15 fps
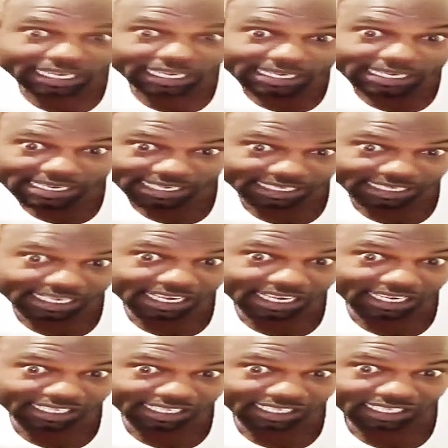idea the
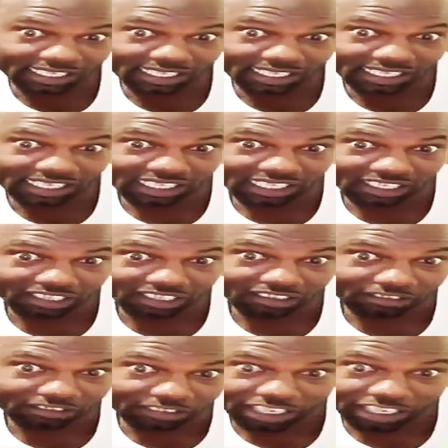dog.
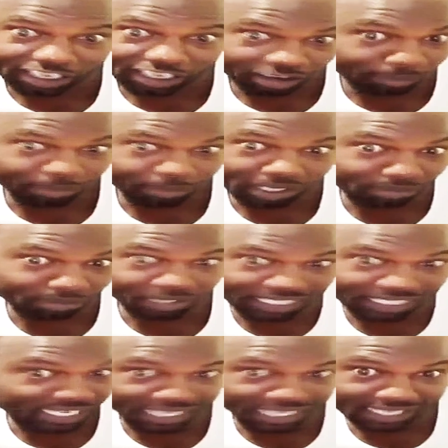Flare upon me
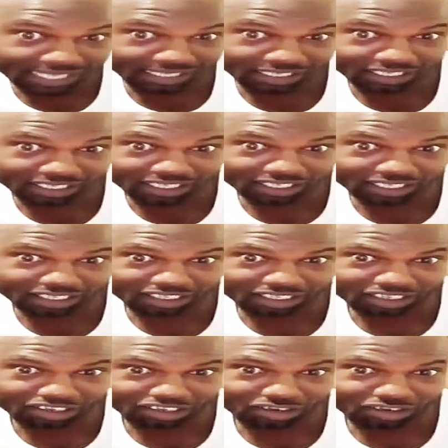dog.
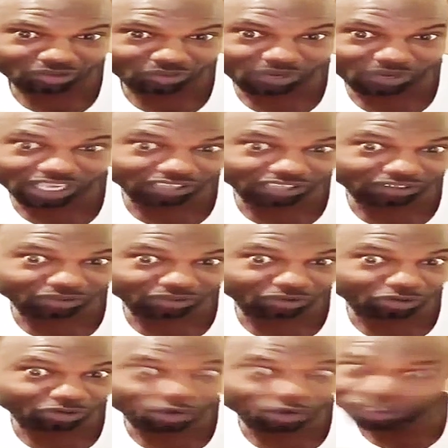What?
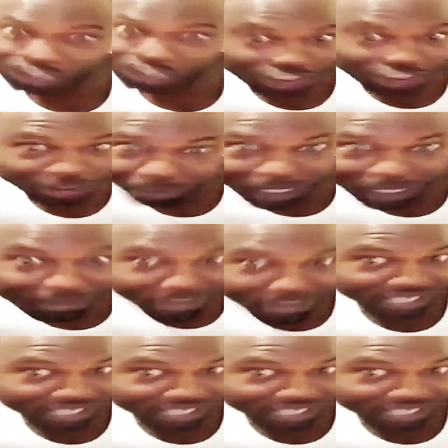Rushing upon me.